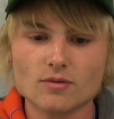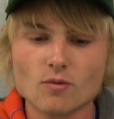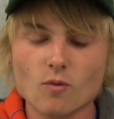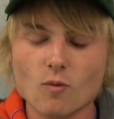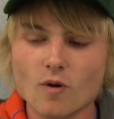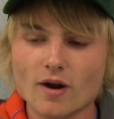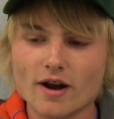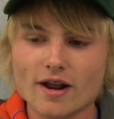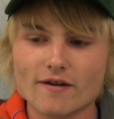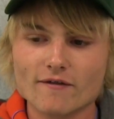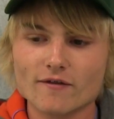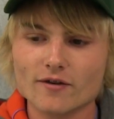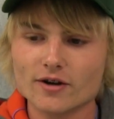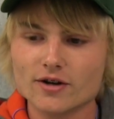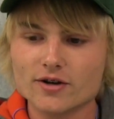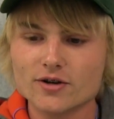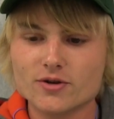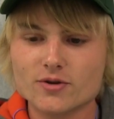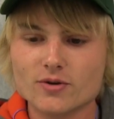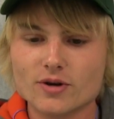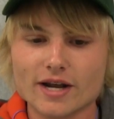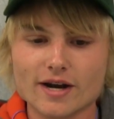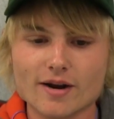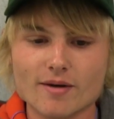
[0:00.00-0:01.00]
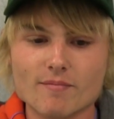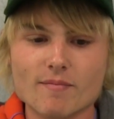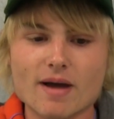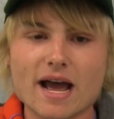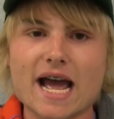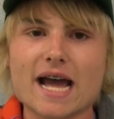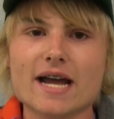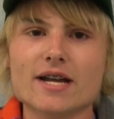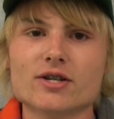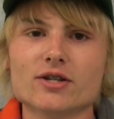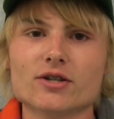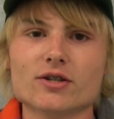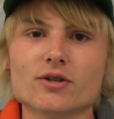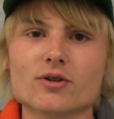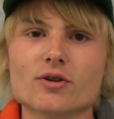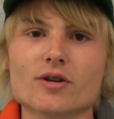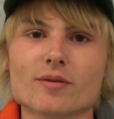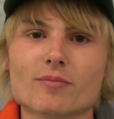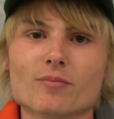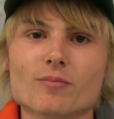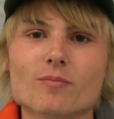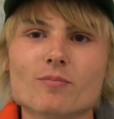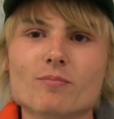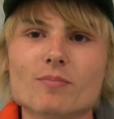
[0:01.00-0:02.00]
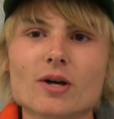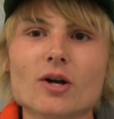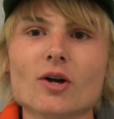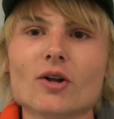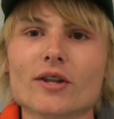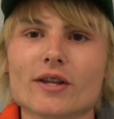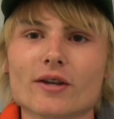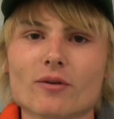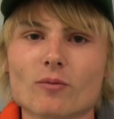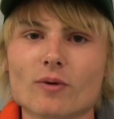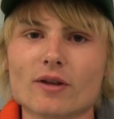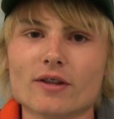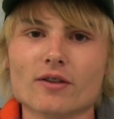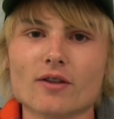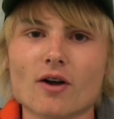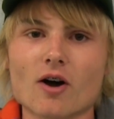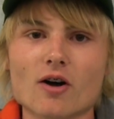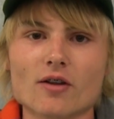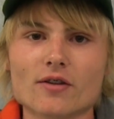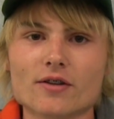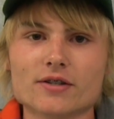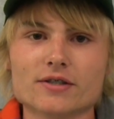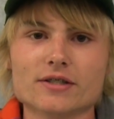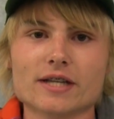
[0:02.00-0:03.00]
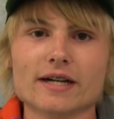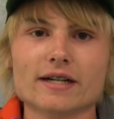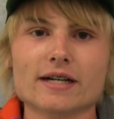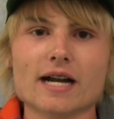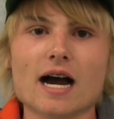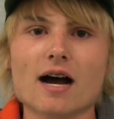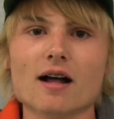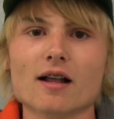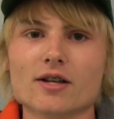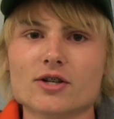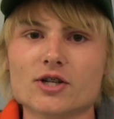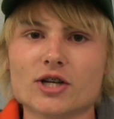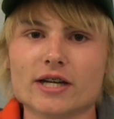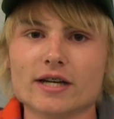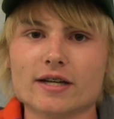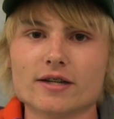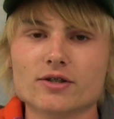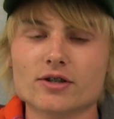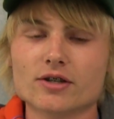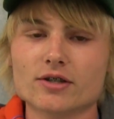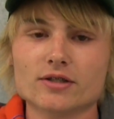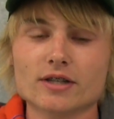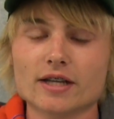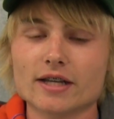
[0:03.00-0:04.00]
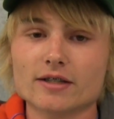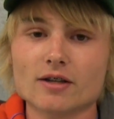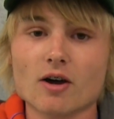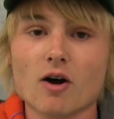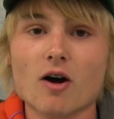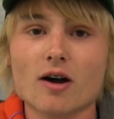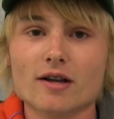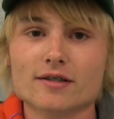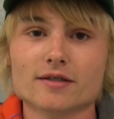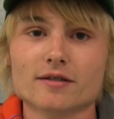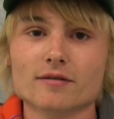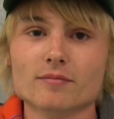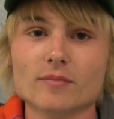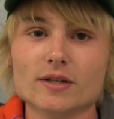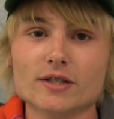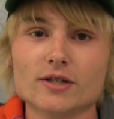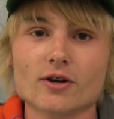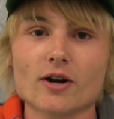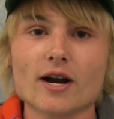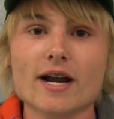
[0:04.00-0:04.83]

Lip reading: Whatever you can imagine, you can build it with all this technology, and it's awesome. It's